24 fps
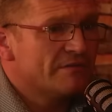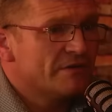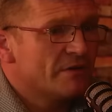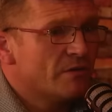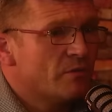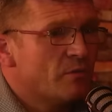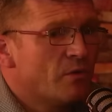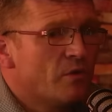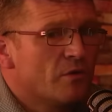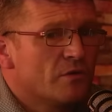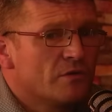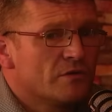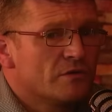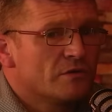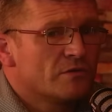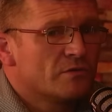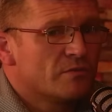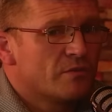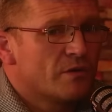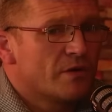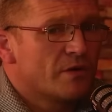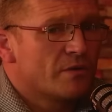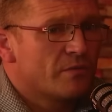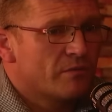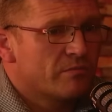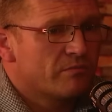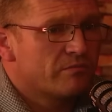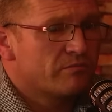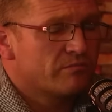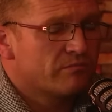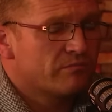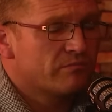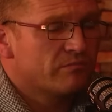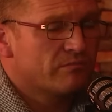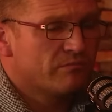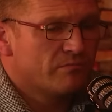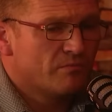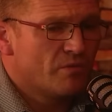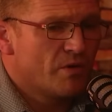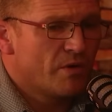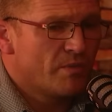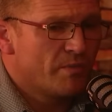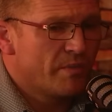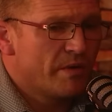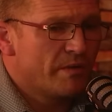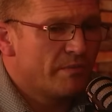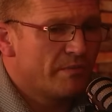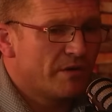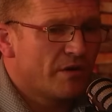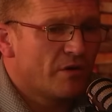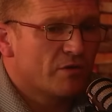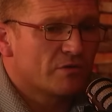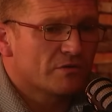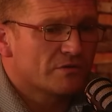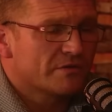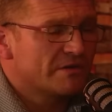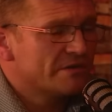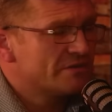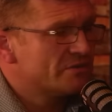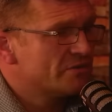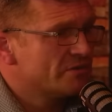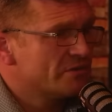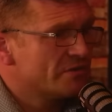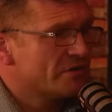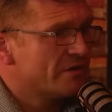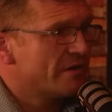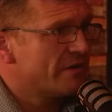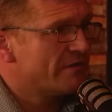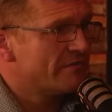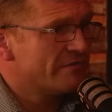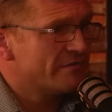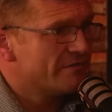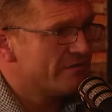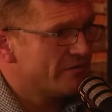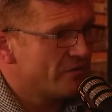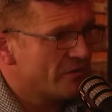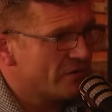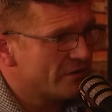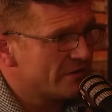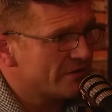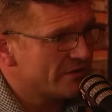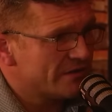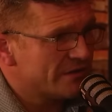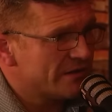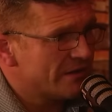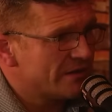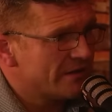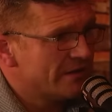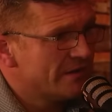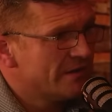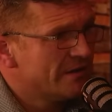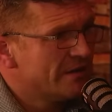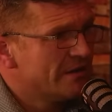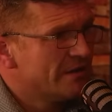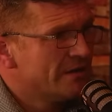live in a world where where people hurt each other every fucking yeah. day.